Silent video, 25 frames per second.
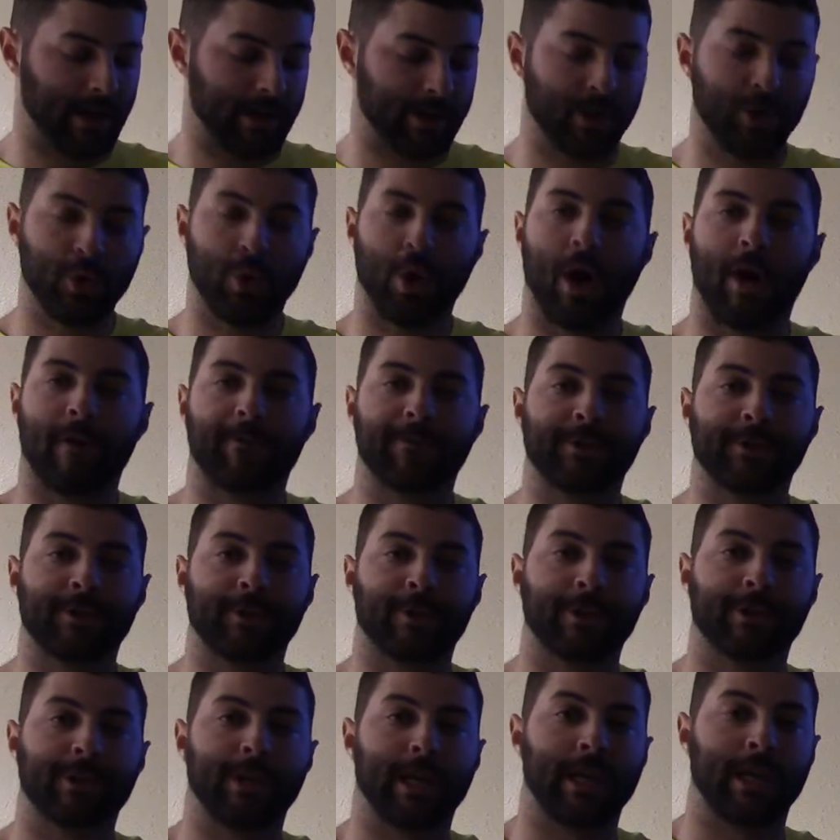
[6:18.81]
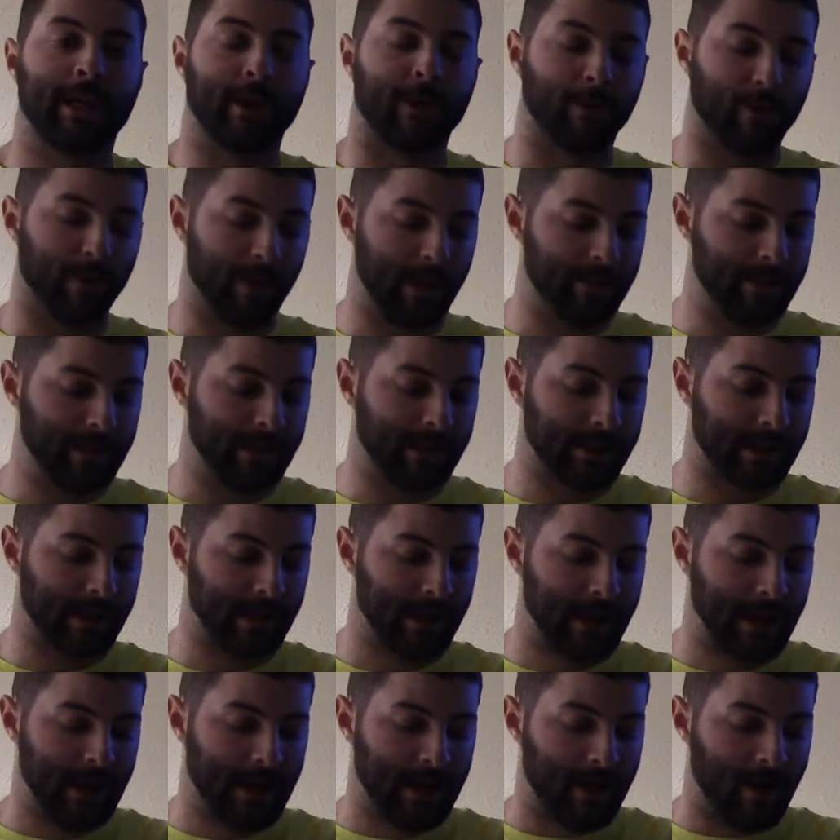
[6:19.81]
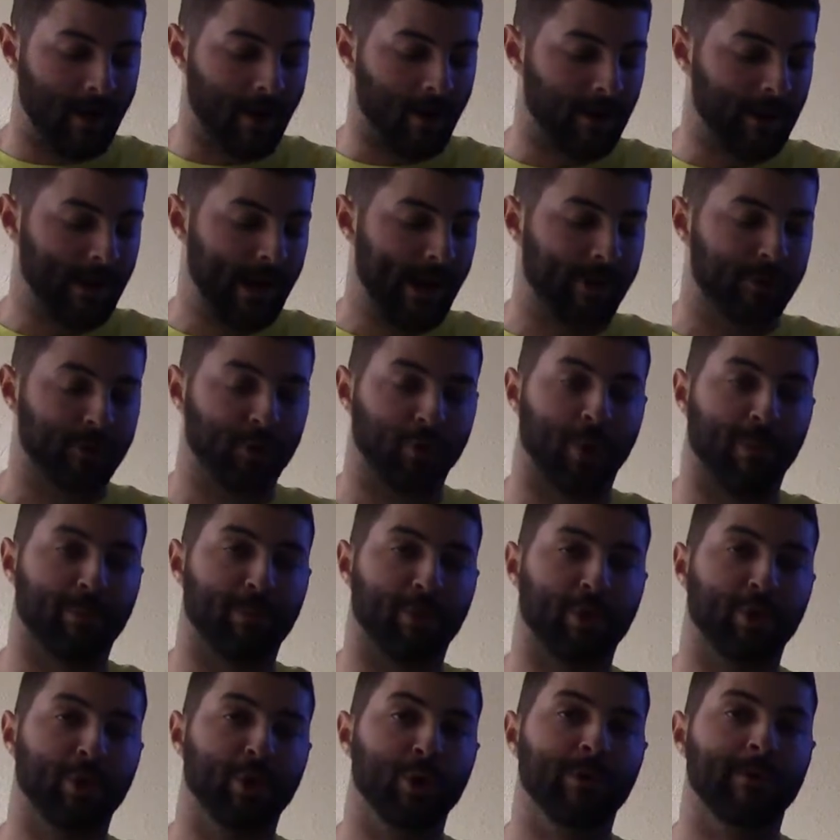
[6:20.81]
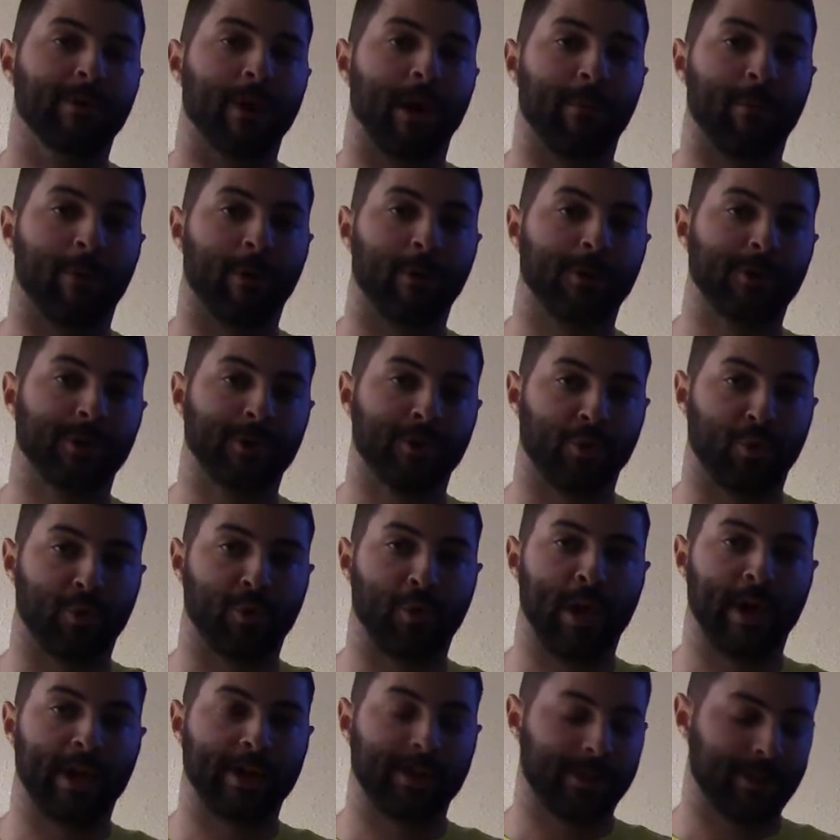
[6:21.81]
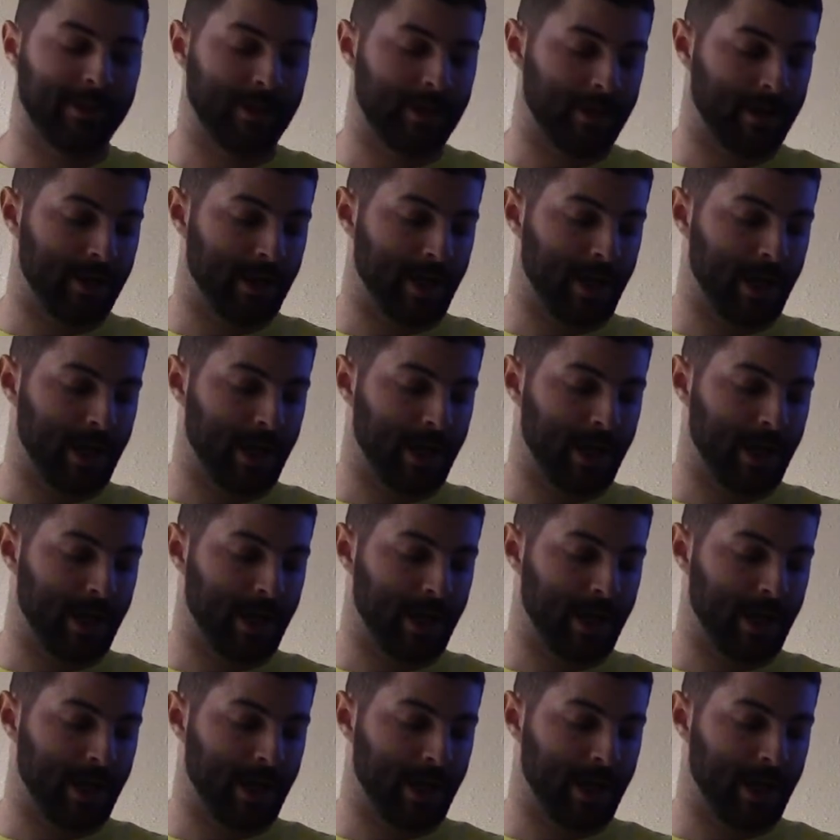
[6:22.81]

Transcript: 2 officers in agreement are allowed to approve a purchase request